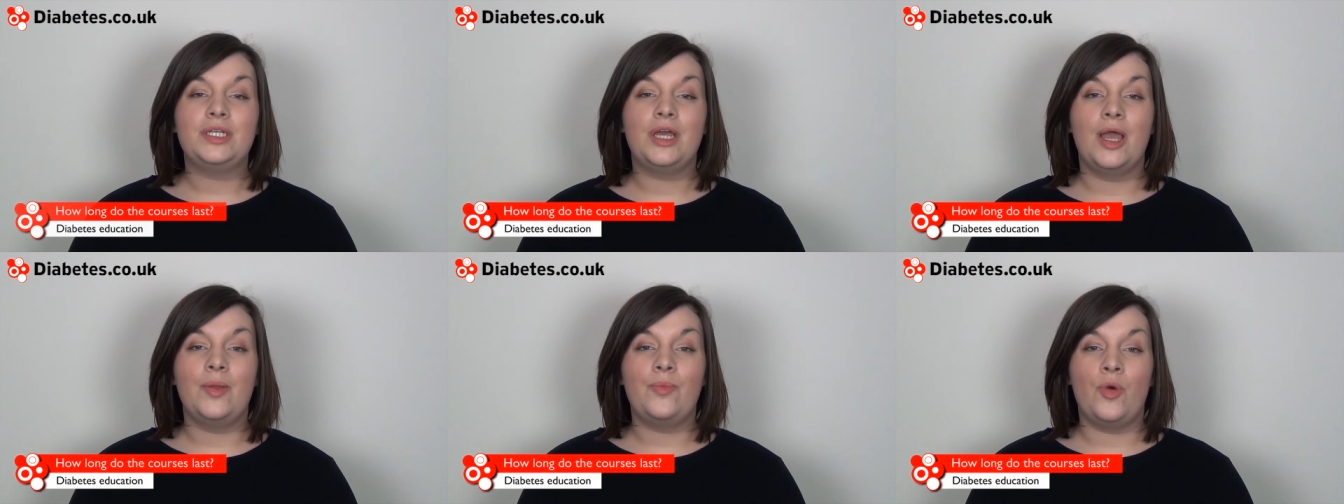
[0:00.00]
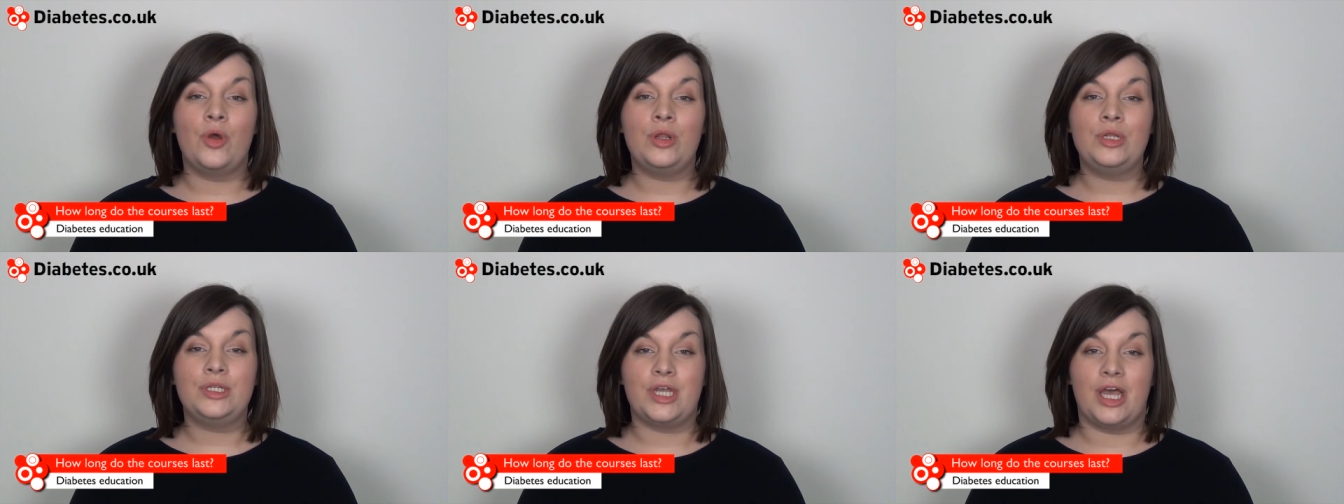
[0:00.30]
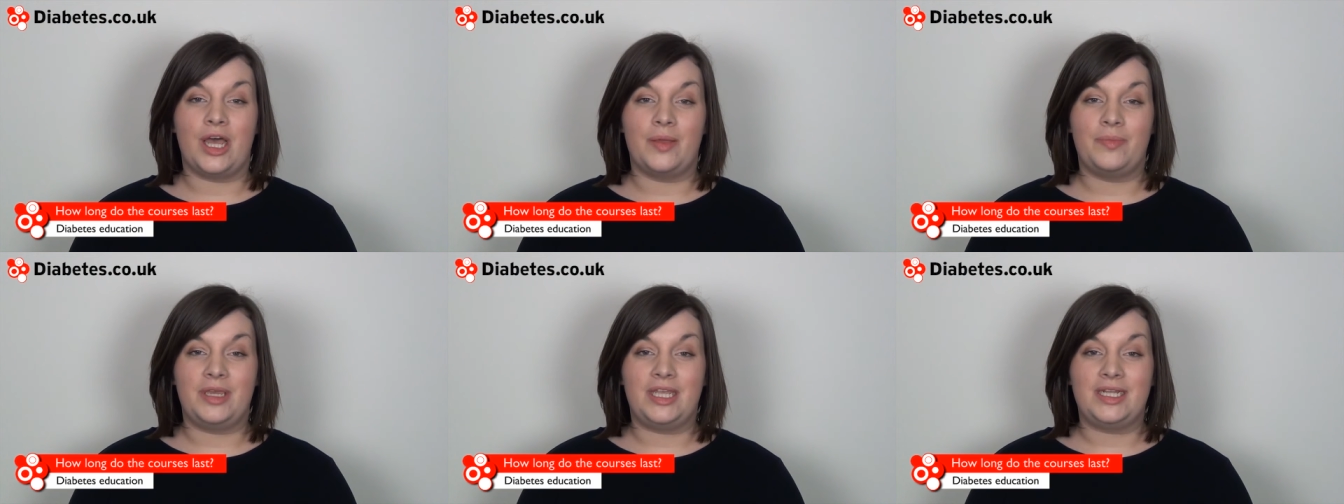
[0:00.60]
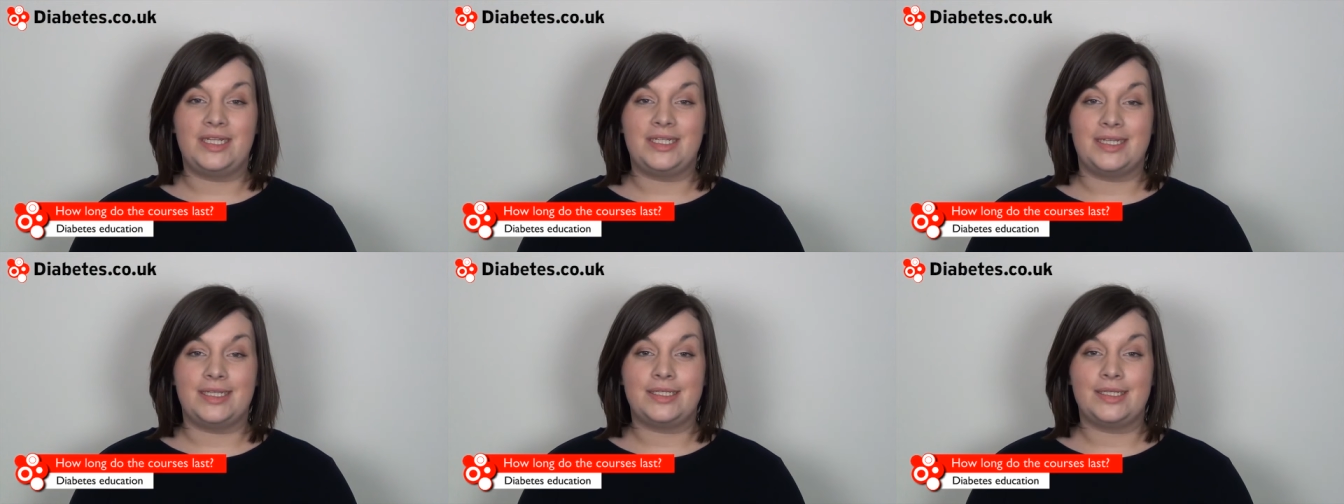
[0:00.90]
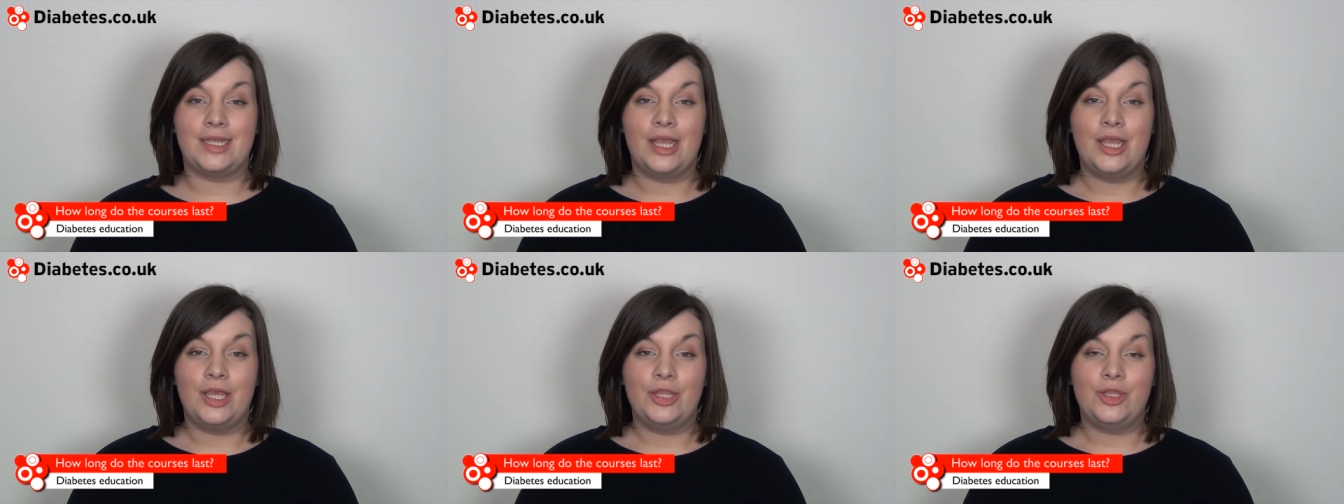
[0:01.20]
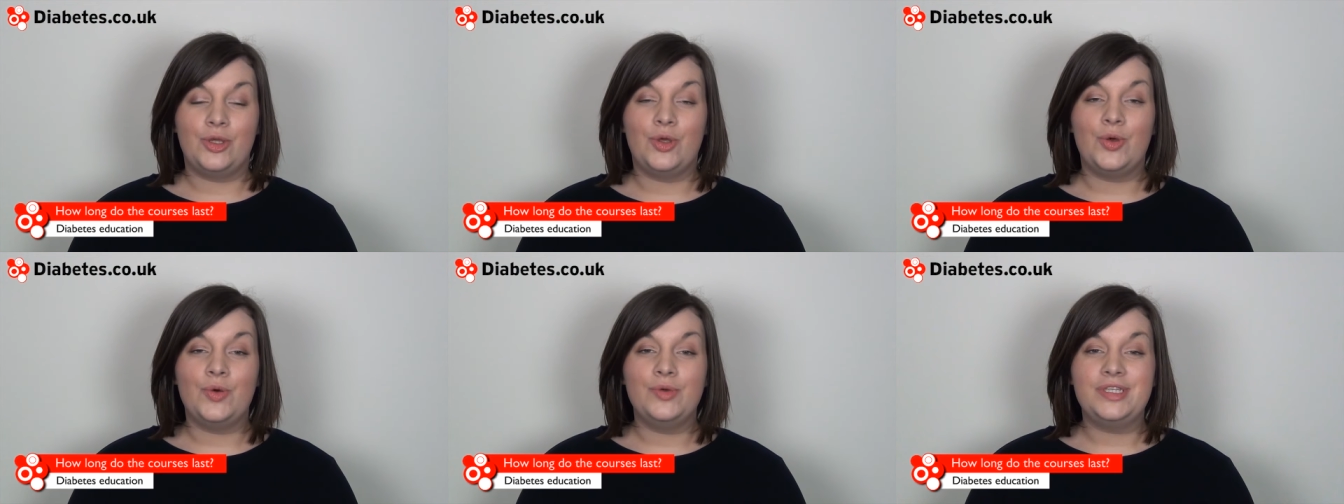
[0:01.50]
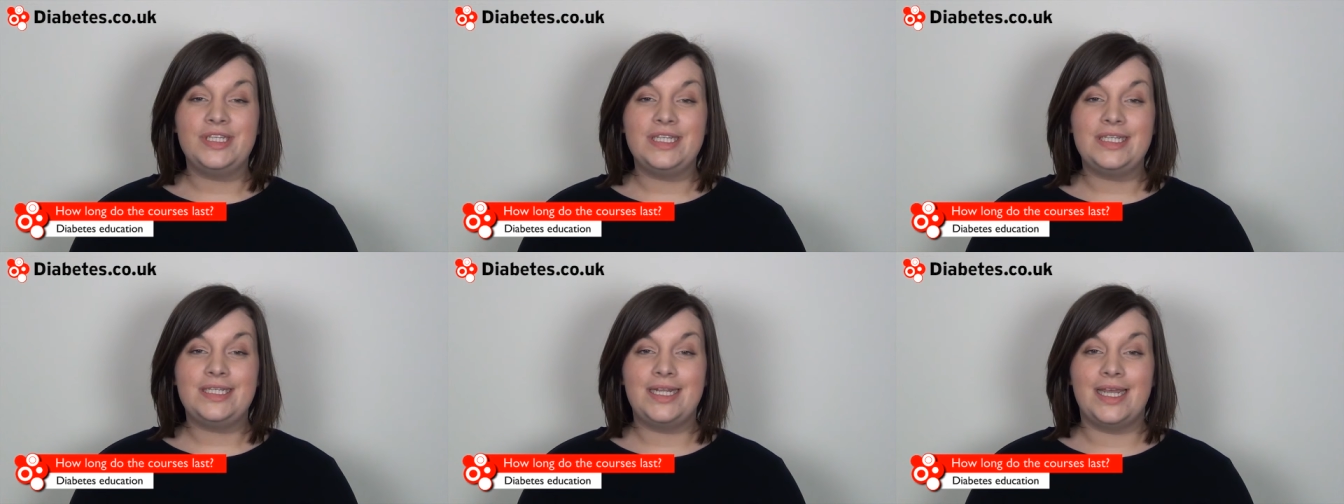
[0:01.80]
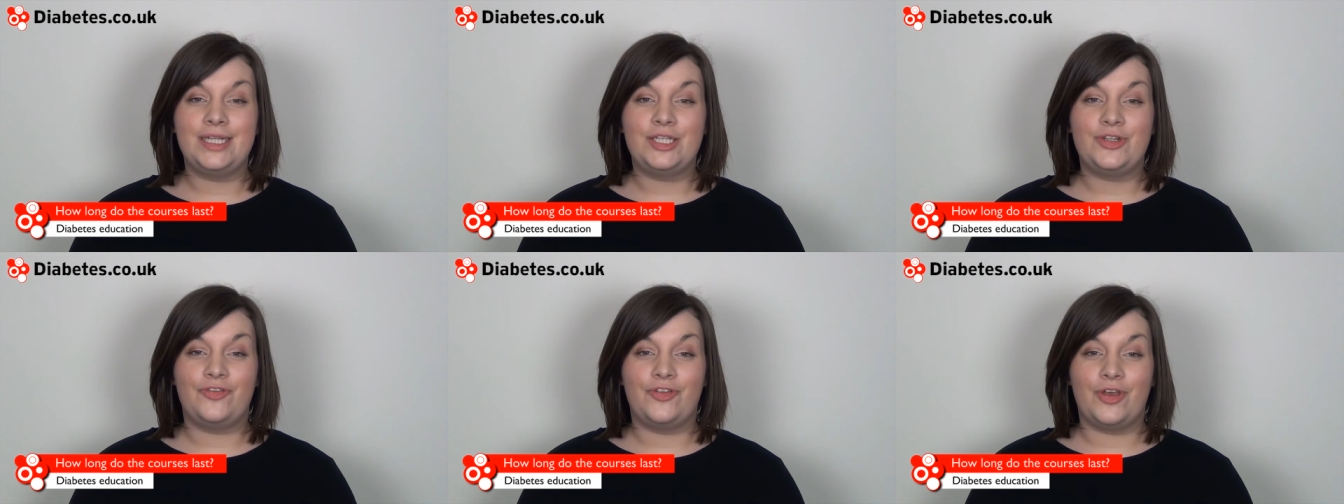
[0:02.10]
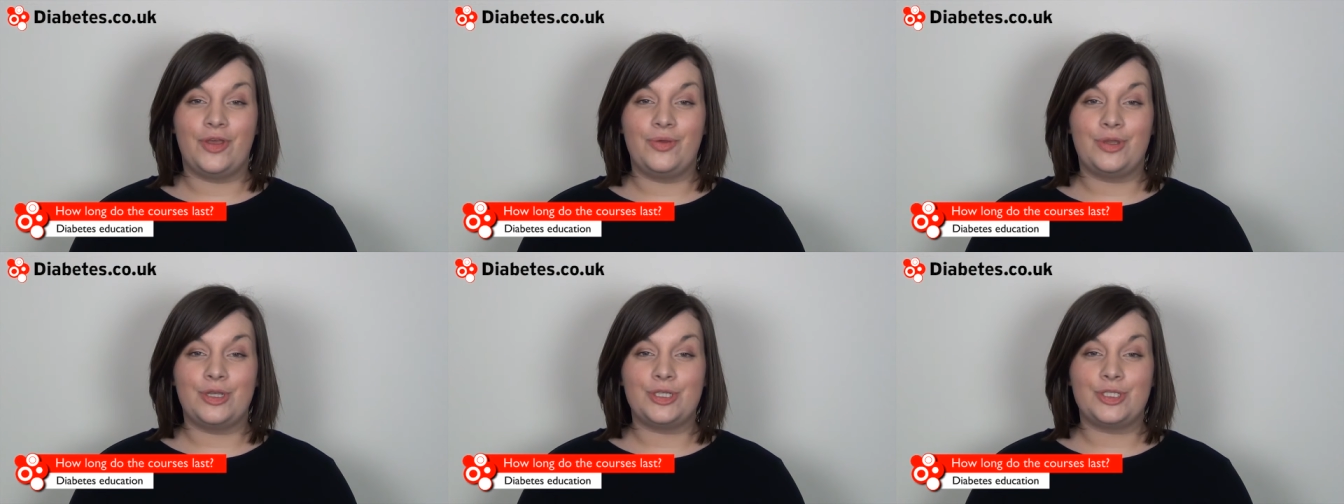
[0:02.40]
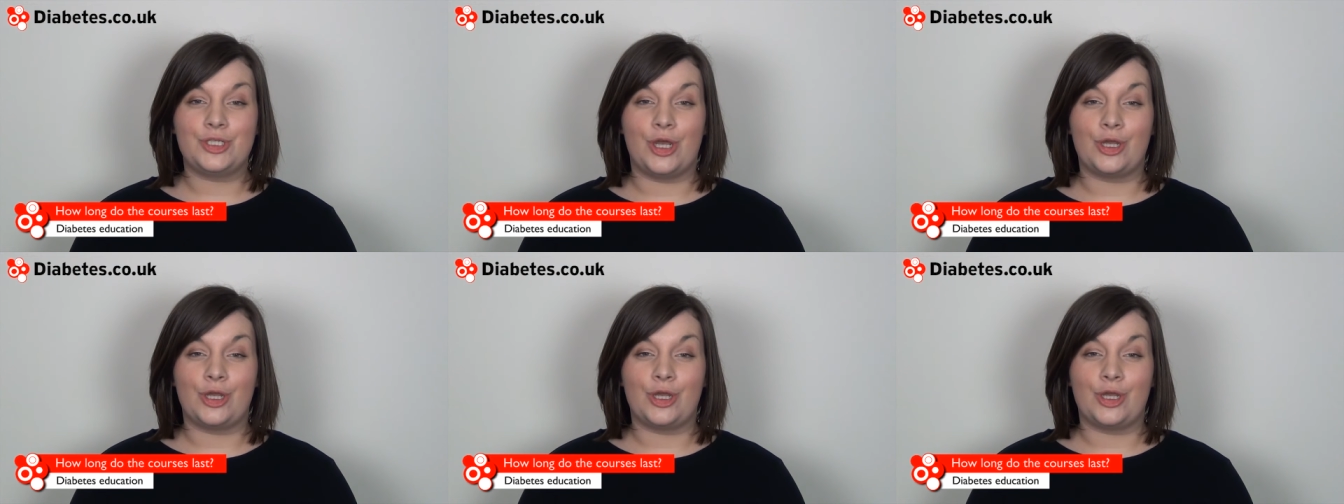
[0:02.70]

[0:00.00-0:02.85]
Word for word: type 1 diabetes, the courses tend to focus